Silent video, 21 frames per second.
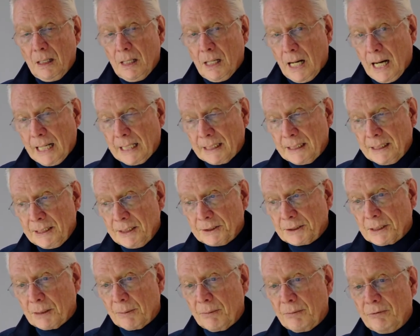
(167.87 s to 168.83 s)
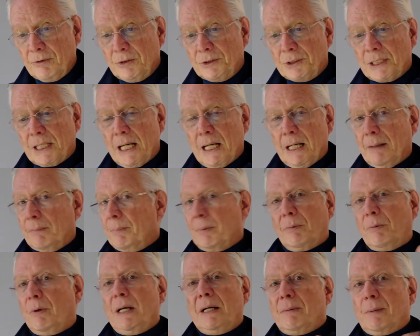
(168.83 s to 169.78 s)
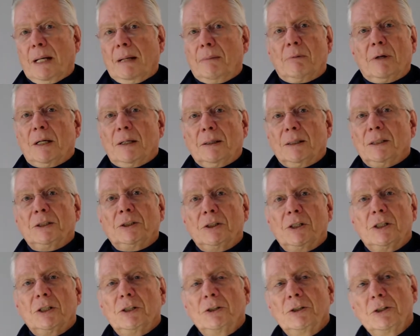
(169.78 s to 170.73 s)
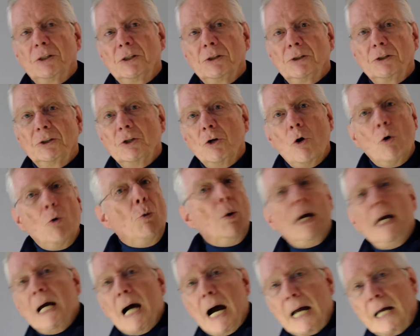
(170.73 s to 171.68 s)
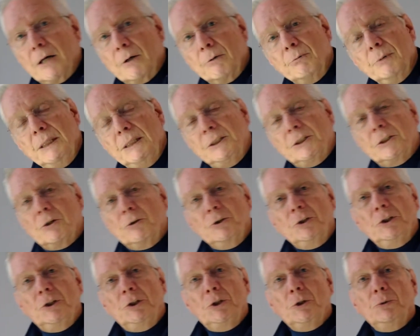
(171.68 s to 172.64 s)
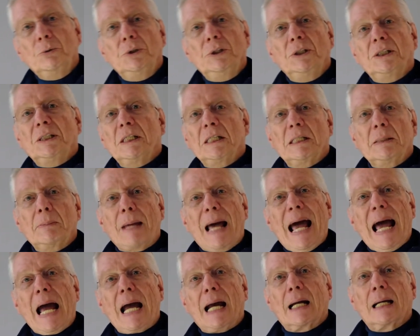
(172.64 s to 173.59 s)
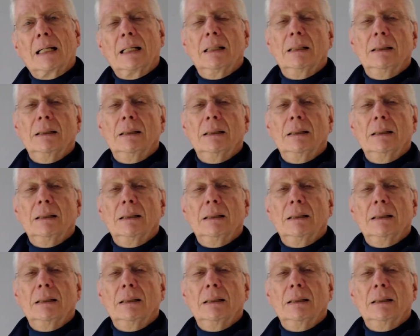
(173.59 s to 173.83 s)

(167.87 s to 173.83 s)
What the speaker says: I can hear some of you saying, but wait a minute, there's no way I can reach those students in the back.